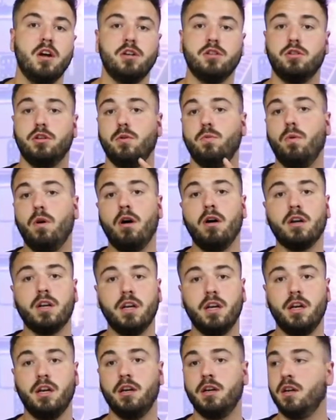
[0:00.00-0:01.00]
So you walk
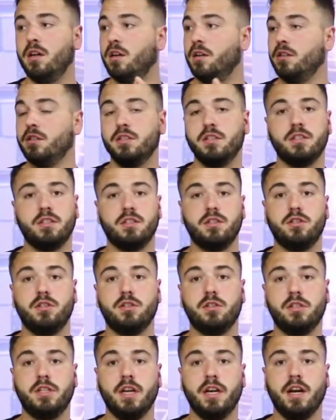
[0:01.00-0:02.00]
in,
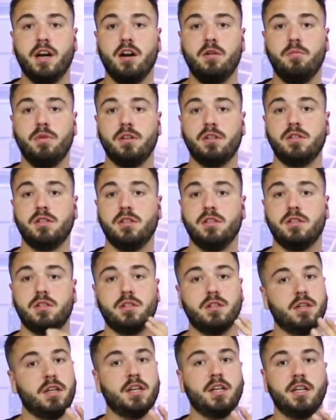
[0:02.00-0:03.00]
take care of
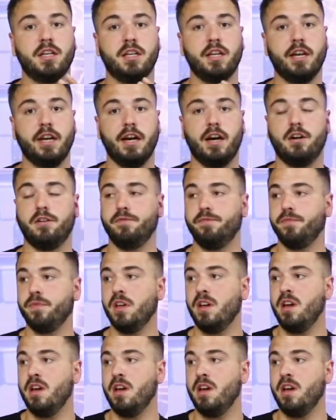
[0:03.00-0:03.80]
business, get out.